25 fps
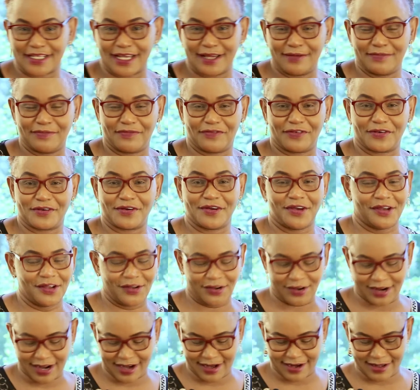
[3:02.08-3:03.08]
Time for
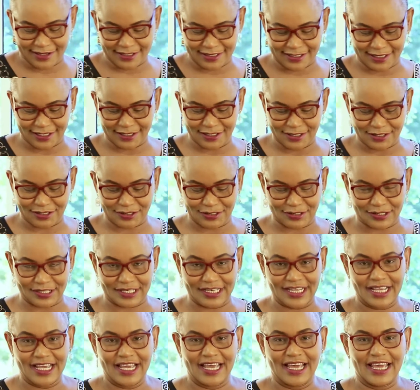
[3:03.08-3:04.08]

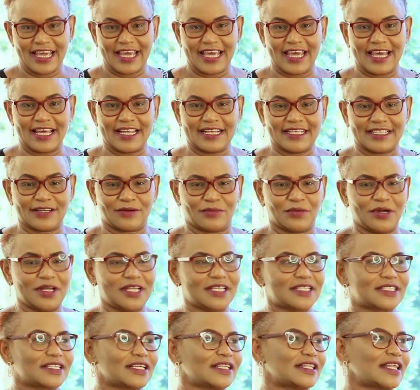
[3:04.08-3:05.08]
reorganization. And what
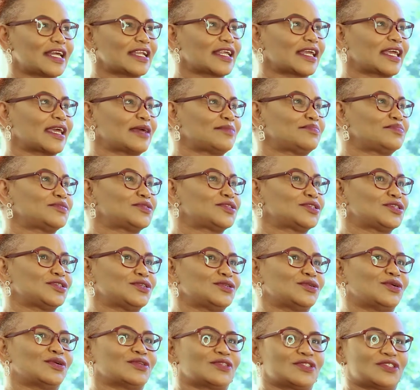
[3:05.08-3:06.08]
is it that kept
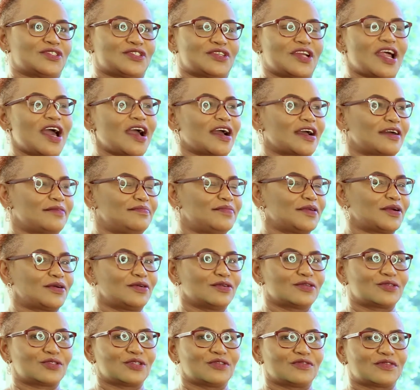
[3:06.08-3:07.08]
you on track?
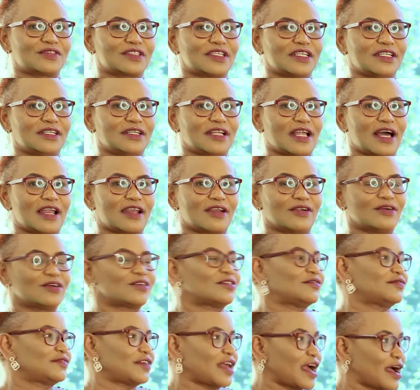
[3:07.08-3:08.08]
Because you've seen a lot
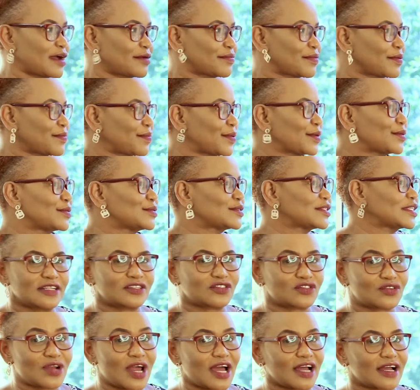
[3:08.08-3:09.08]
of young people lose their
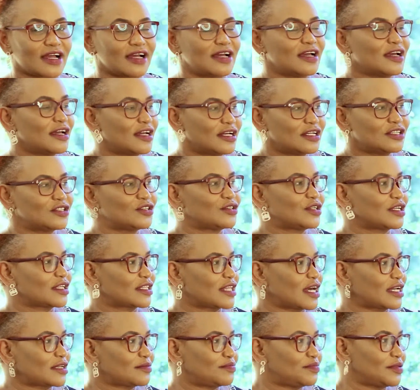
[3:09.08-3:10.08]
track during
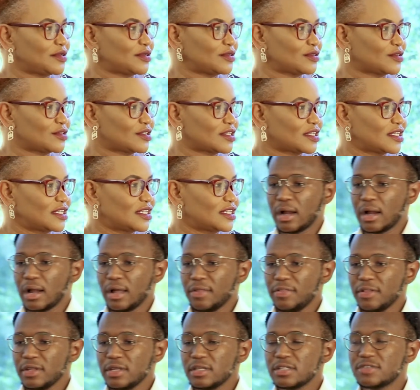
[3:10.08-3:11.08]
that period.
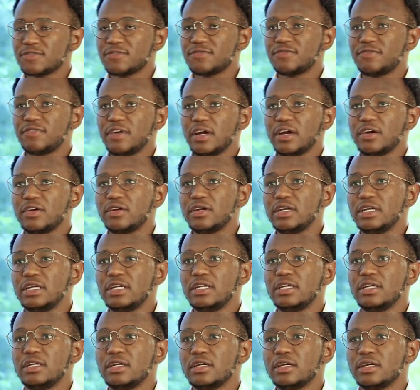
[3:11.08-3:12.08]
I think it's
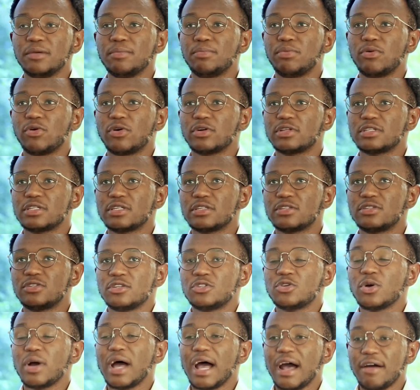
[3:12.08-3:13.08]
very important
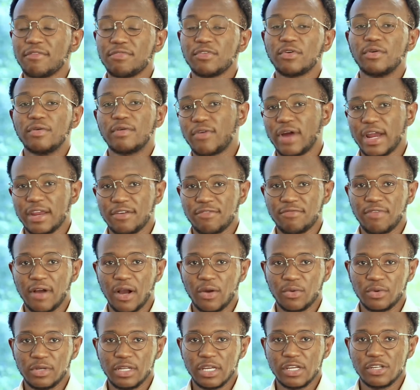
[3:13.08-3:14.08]
to have the right
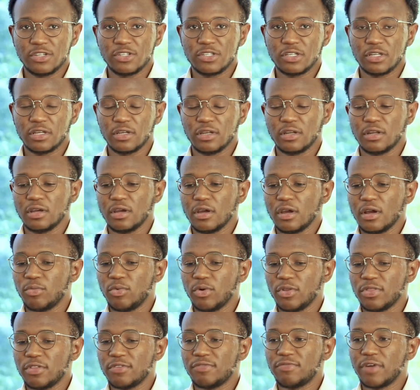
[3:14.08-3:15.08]
foundation.
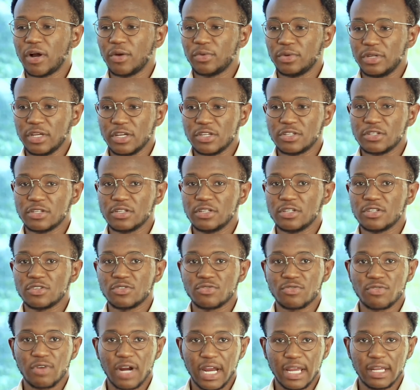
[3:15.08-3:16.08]
When the foundation
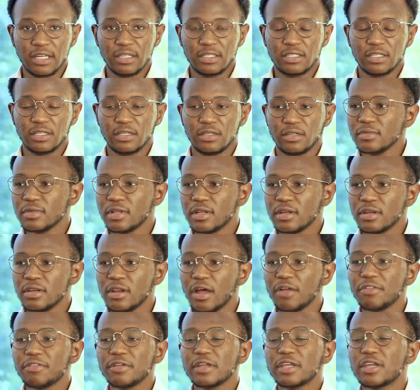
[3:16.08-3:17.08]
is right,
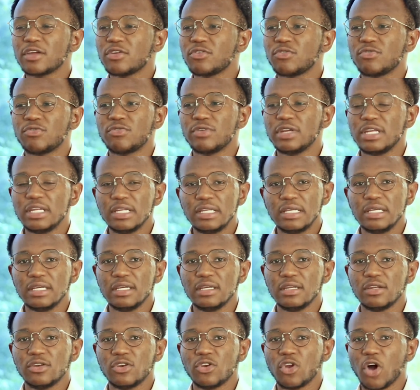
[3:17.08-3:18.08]
nothing can
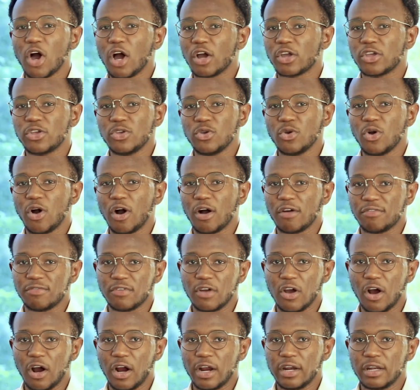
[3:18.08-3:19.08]
really knock you off
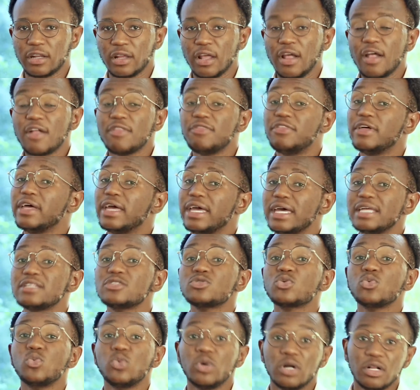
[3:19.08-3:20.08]
guard. The
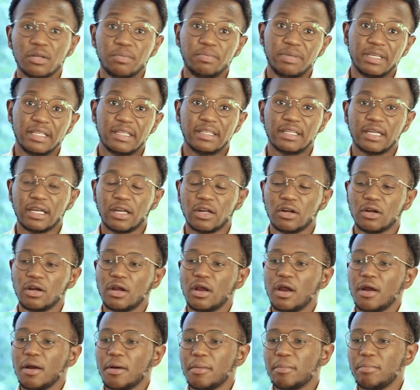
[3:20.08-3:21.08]
hits will be there,
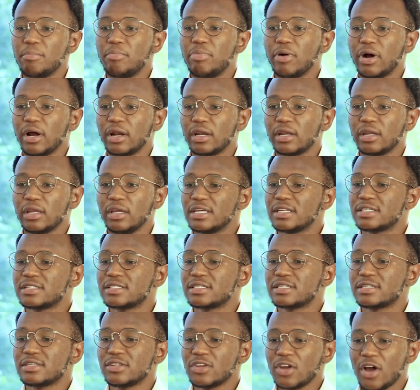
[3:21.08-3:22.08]
but
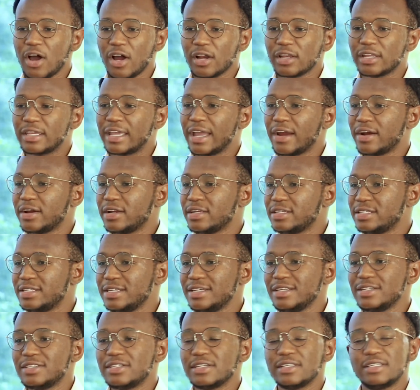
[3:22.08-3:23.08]
it's not
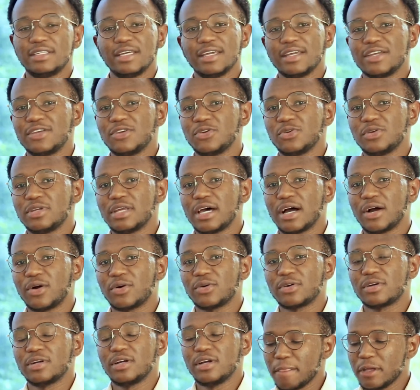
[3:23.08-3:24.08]
guaranteed to take you
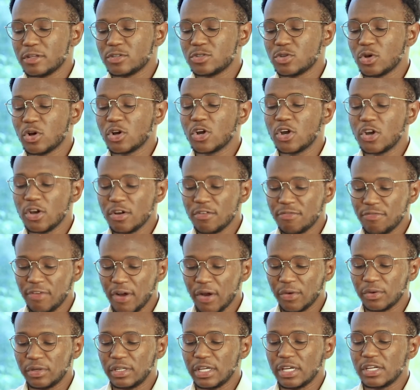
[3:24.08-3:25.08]
down. And so a good
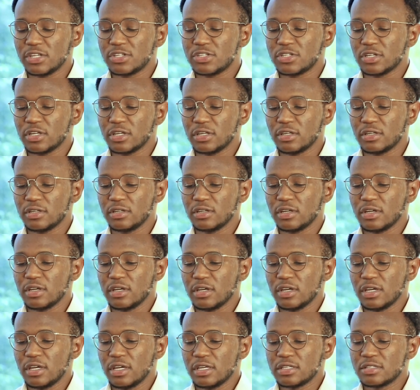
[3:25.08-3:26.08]
foundation
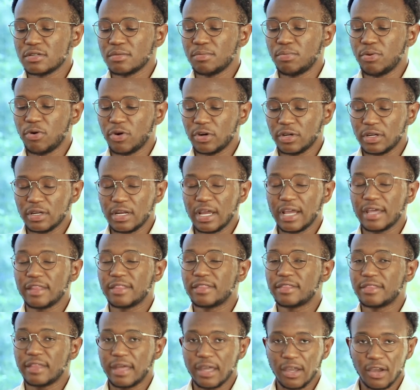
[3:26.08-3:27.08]
is important. I
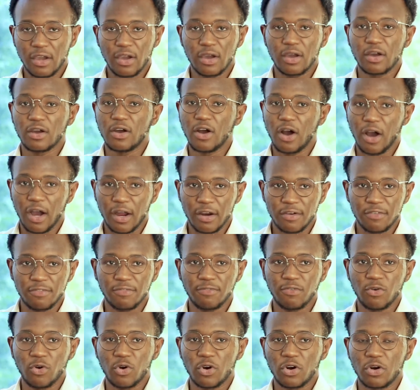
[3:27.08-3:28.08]
thank God
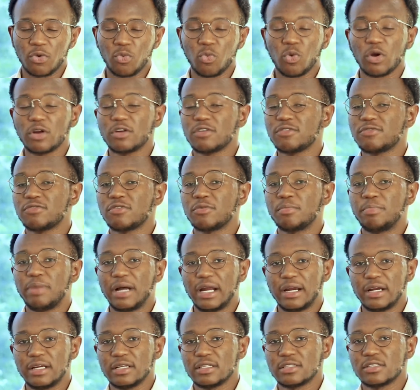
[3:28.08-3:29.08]
for wonderful
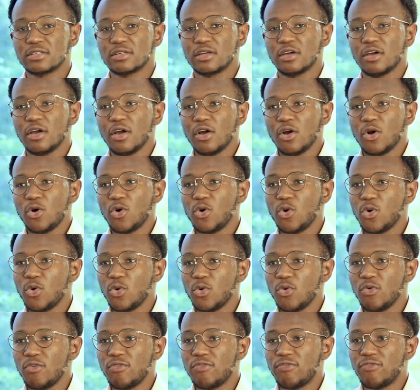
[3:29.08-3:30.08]
parents
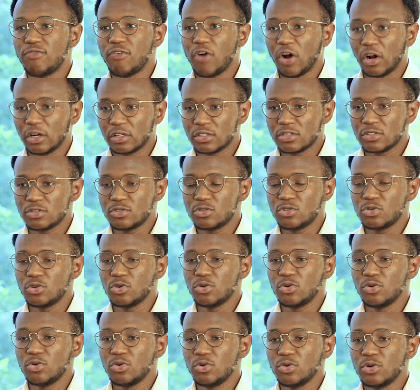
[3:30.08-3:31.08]
who fought
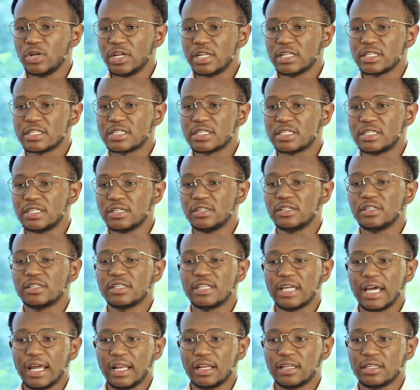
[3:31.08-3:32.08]
to instill
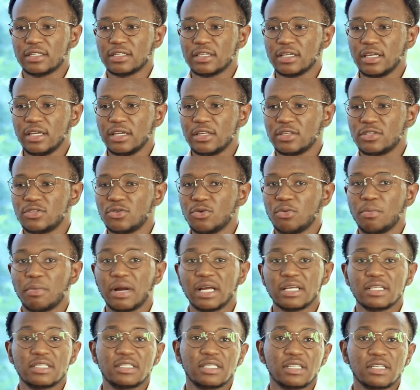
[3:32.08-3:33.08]
that into
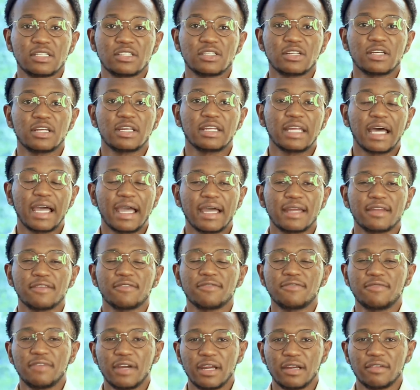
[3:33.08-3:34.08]
my sister and I at a
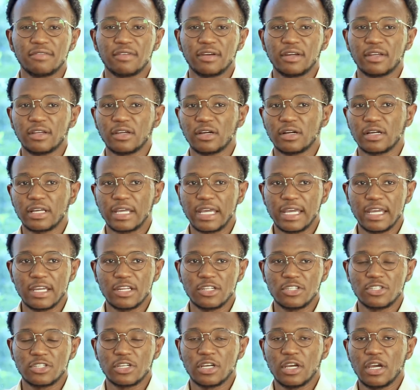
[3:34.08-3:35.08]
very, very young
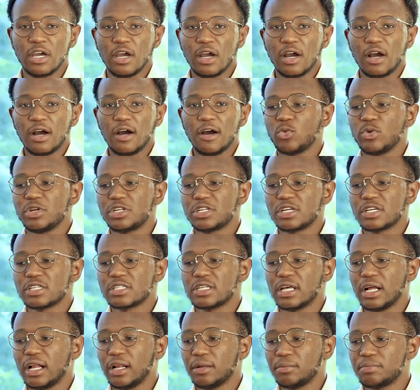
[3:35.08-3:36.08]
age, which has
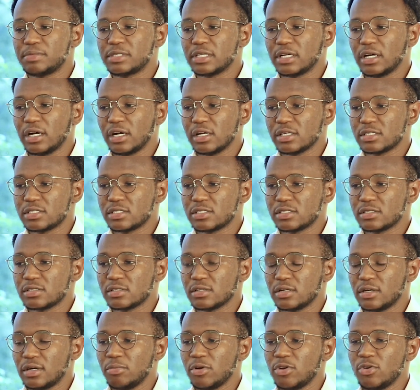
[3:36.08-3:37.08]
helped
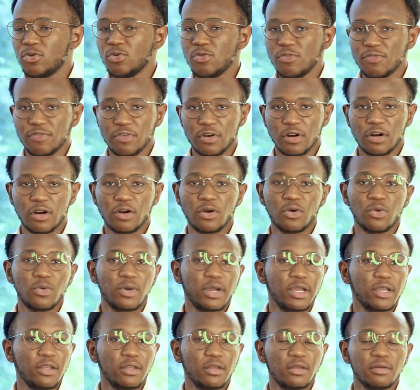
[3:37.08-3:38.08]
us maneuver our
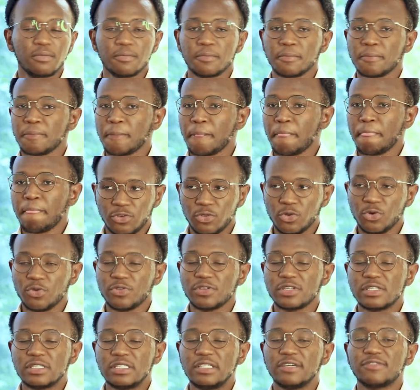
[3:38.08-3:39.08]
way through
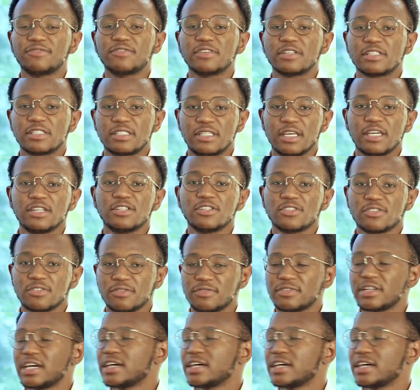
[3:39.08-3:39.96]
the different stages of